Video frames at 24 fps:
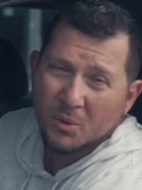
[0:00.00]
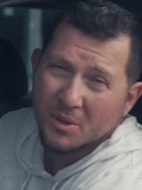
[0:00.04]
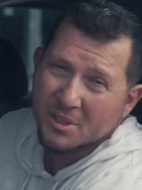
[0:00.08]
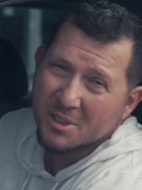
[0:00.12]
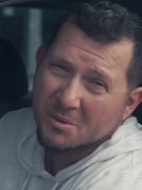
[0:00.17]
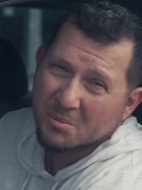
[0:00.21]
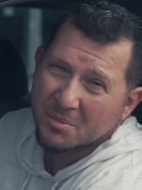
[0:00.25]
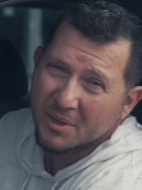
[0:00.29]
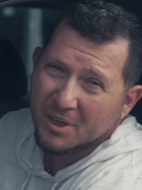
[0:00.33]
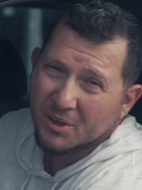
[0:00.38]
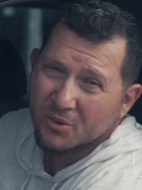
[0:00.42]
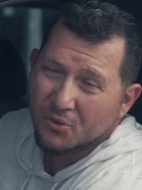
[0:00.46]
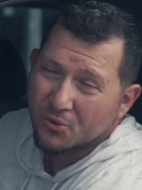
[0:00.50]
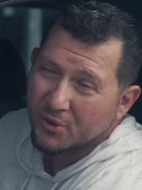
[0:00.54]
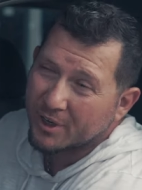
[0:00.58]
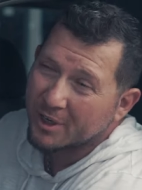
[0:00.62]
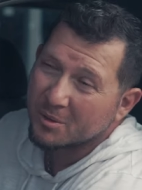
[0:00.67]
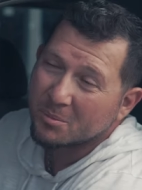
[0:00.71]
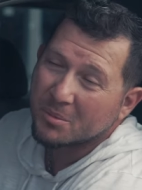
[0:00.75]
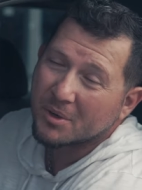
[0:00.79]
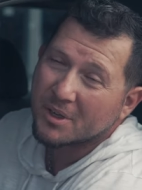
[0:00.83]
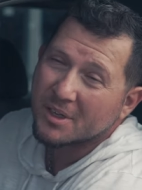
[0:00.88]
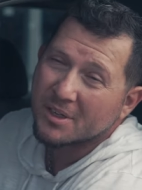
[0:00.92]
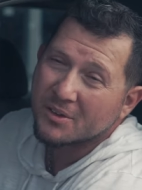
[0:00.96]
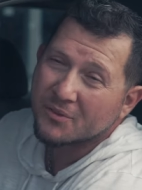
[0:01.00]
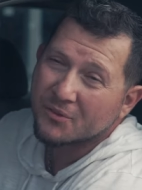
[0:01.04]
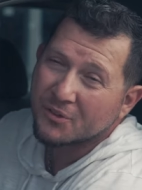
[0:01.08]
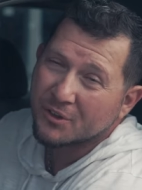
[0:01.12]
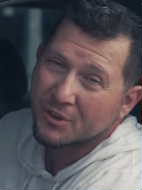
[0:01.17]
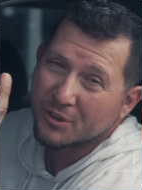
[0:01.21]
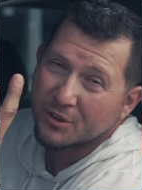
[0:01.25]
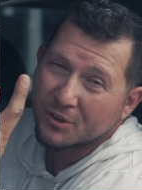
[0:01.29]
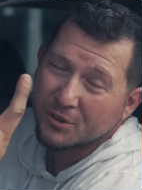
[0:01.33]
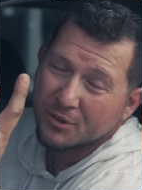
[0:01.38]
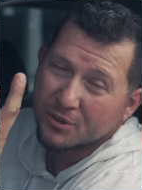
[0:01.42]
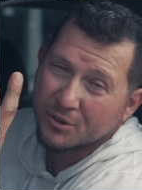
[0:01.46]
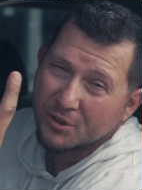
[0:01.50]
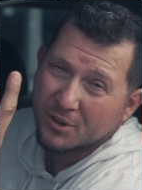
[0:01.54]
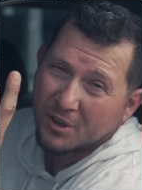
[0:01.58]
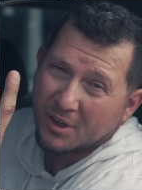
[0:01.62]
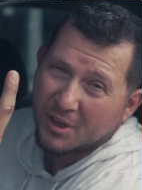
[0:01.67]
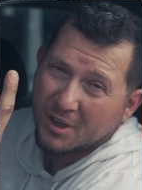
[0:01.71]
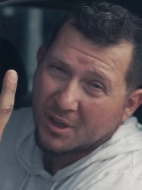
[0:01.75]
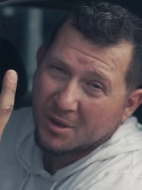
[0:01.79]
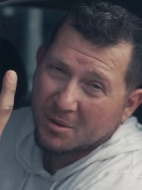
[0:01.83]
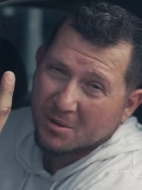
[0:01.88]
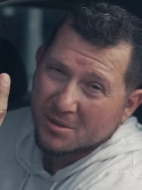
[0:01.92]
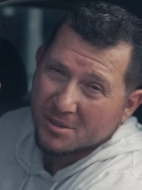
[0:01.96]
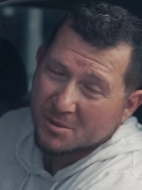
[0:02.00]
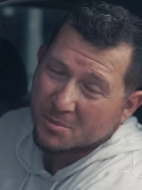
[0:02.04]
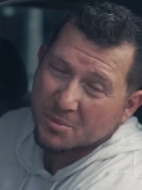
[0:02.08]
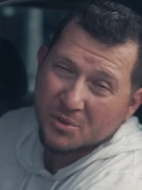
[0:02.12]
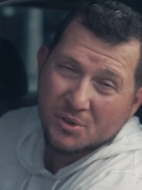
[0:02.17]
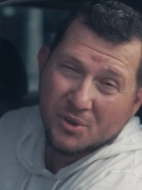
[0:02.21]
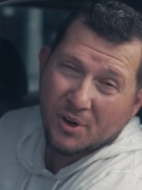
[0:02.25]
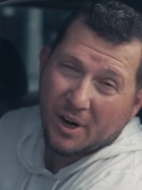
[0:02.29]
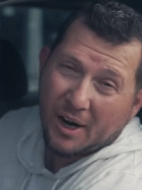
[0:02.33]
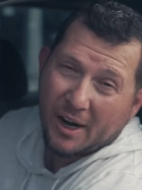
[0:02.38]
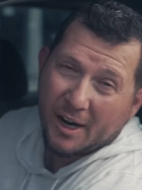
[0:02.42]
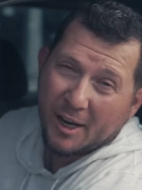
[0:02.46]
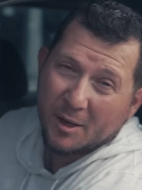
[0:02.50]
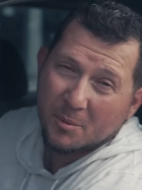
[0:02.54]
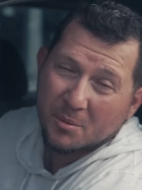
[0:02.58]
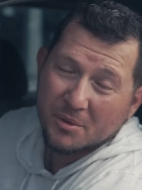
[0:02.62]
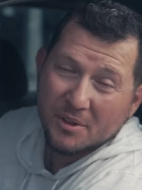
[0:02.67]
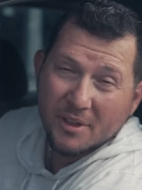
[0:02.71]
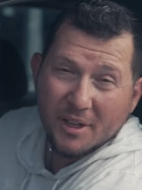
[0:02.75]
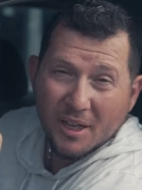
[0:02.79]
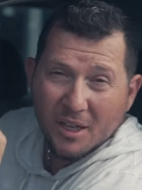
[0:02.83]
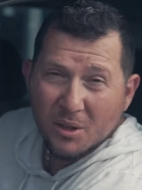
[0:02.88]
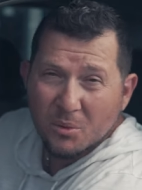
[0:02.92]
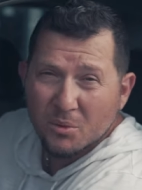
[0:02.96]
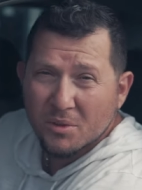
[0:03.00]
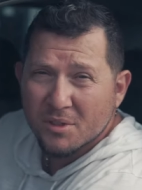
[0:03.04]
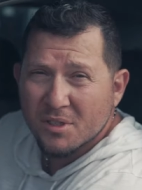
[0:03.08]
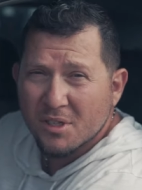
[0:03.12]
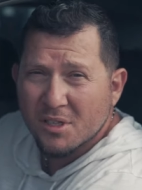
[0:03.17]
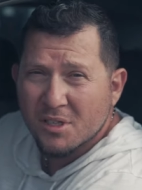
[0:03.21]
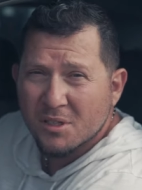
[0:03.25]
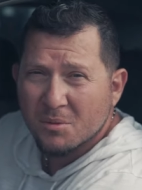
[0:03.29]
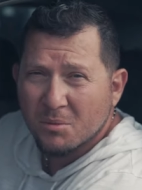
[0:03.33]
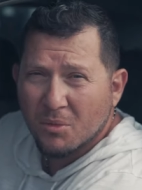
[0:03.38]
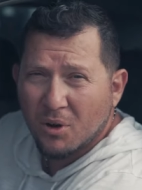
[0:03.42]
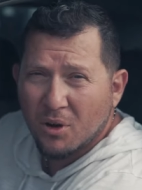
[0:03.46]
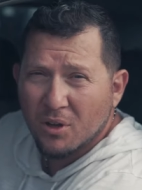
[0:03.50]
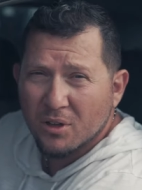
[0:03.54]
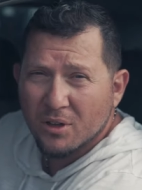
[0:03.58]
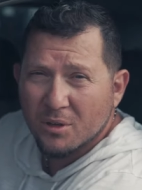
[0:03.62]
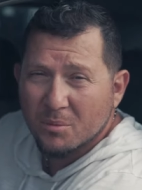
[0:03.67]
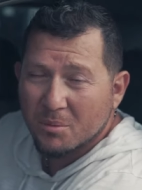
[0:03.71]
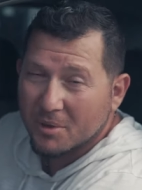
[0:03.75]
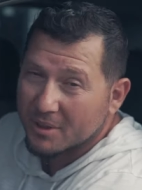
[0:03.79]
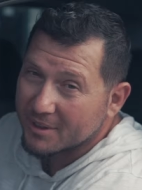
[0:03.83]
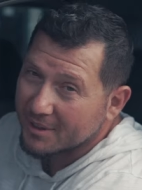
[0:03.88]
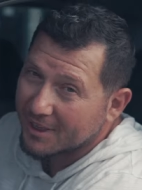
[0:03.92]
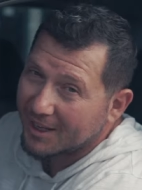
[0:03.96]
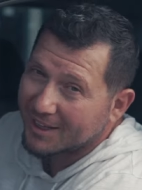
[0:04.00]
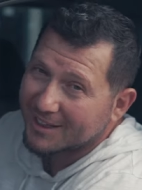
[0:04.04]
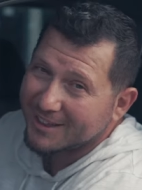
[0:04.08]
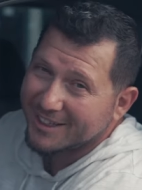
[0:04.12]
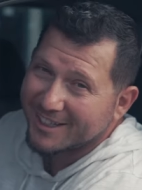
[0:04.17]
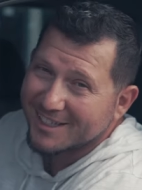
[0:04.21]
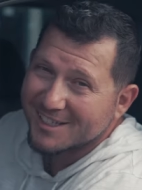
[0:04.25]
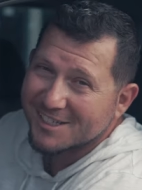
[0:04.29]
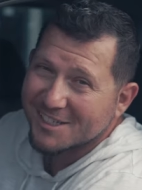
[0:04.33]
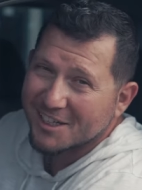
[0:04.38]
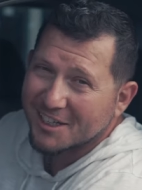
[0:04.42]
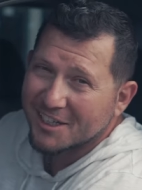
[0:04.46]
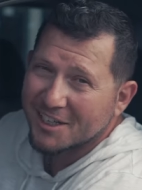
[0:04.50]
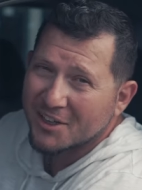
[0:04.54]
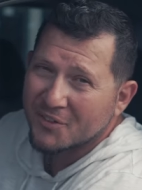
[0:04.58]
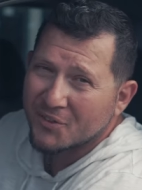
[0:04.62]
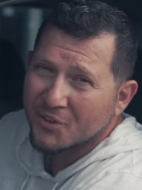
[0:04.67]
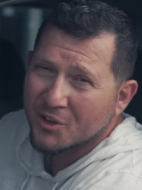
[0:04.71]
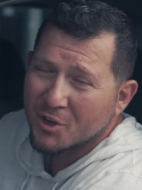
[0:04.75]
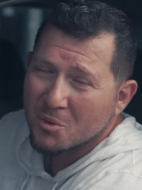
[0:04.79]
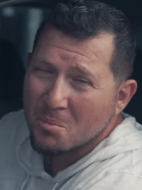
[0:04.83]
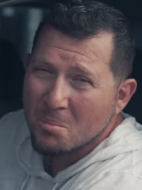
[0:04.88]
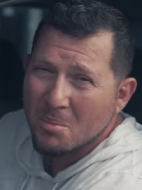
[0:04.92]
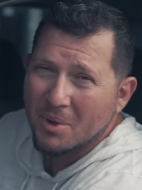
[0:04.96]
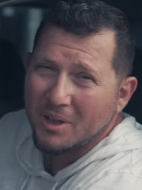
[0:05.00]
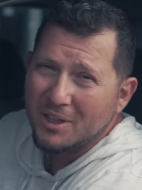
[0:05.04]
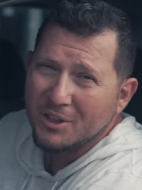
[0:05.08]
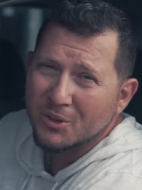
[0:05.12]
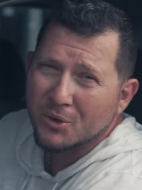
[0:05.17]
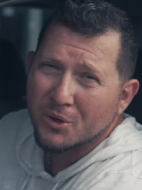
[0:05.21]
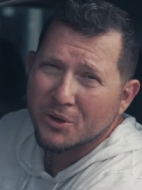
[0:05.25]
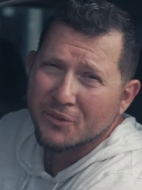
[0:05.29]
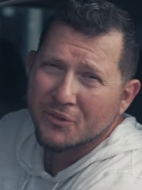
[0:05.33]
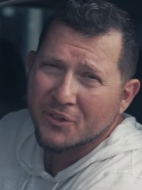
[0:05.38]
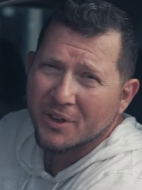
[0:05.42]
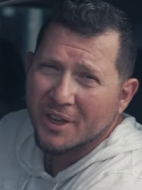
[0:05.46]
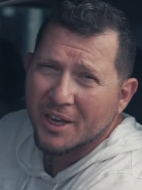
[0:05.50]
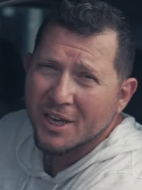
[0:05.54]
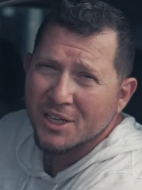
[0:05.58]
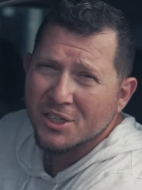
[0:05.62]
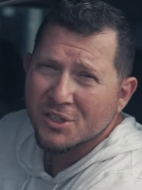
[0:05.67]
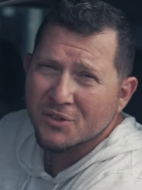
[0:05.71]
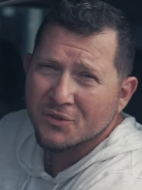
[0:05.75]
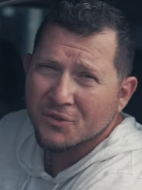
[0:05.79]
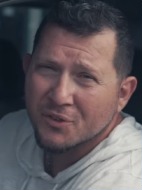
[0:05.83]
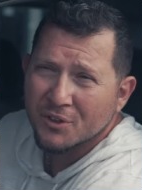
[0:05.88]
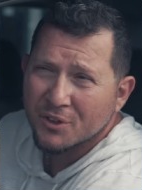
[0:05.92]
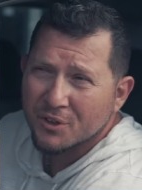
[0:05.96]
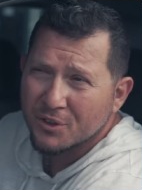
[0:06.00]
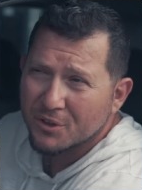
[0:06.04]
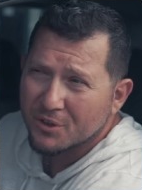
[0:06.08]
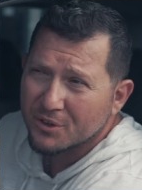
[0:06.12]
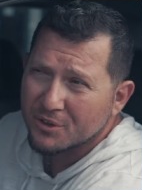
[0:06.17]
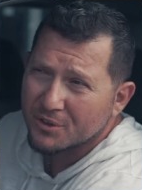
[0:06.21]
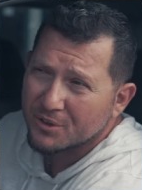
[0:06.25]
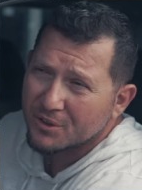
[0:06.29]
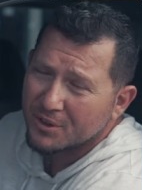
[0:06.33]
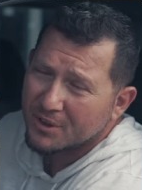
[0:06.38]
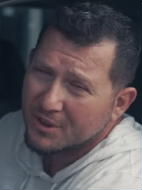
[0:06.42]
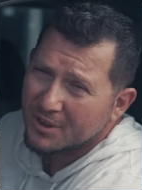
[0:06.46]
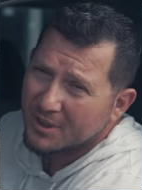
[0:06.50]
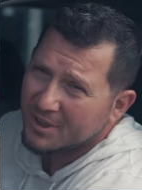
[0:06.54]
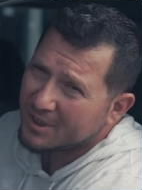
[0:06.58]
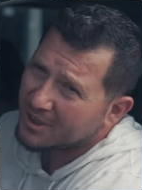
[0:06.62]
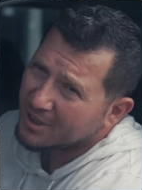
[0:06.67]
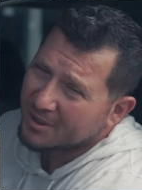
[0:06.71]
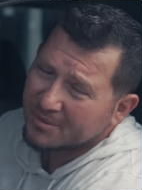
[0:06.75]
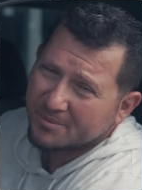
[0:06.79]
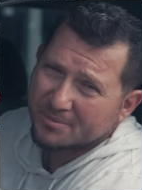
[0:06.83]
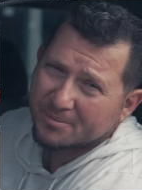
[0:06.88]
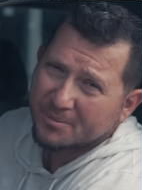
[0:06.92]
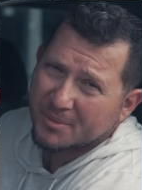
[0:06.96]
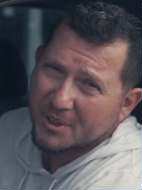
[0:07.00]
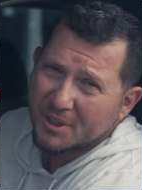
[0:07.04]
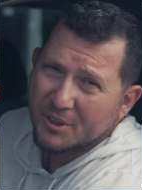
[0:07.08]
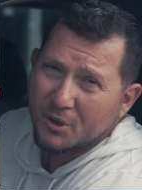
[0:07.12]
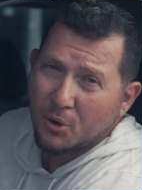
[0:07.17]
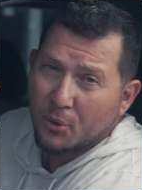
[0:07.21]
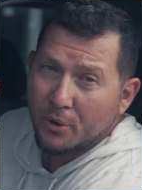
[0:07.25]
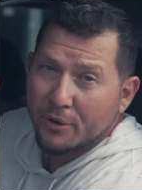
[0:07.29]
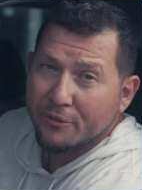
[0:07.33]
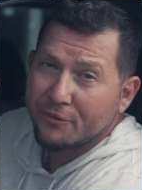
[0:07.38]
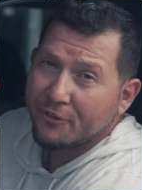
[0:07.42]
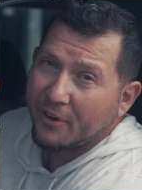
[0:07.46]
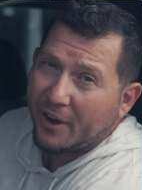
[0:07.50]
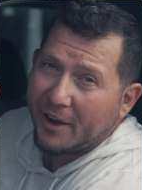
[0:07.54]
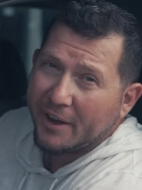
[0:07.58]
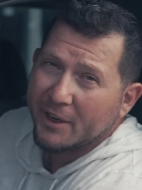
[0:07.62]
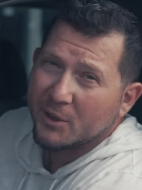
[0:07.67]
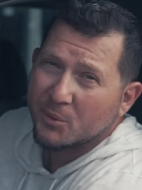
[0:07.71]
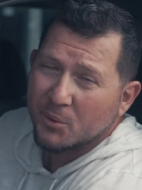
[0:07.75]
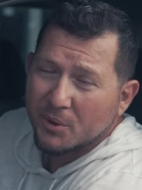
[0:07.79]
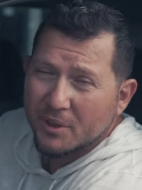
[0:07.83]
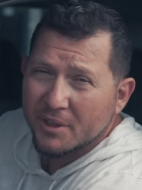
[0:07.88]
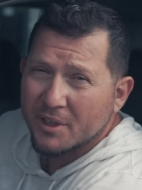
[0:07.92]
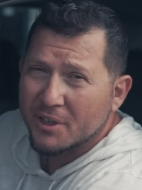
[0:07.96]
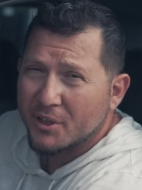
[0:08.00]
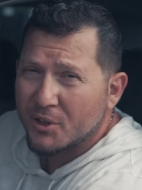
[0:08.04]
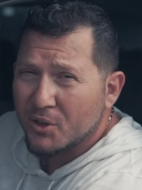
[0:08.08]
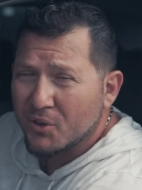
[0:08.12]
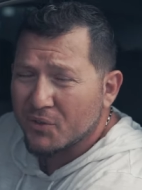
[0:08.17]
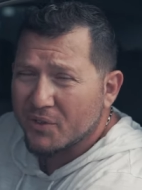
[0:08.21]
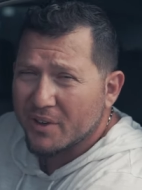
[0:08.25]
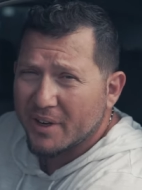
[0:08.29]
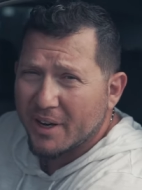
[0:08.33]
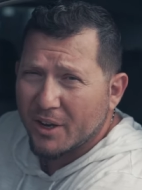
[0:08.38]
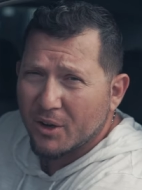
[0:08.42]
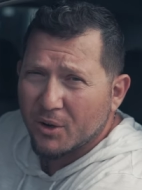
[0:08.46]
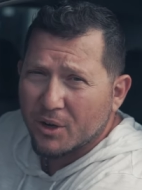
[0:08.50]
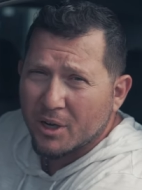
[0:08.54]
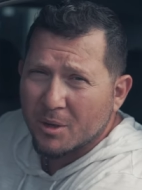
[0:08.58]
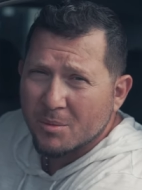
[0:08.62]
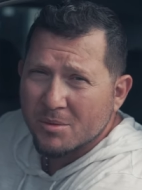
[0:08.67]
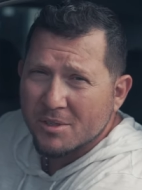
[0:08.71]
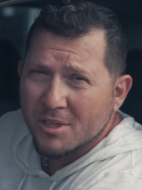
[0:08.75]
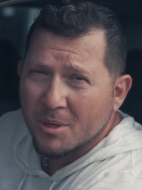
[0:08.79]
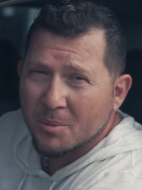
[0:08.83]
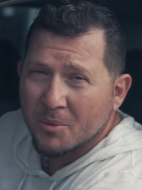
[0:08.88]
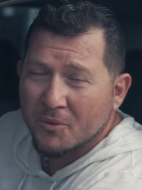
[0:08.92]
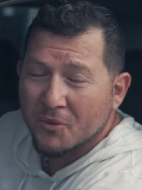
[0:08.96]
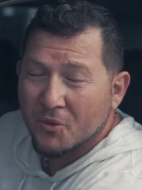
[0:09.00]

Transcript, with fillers: One's a big red button for you to subscribe, and the other one's a smaller but not less significant bell notification for you to be notified when a new video comes up.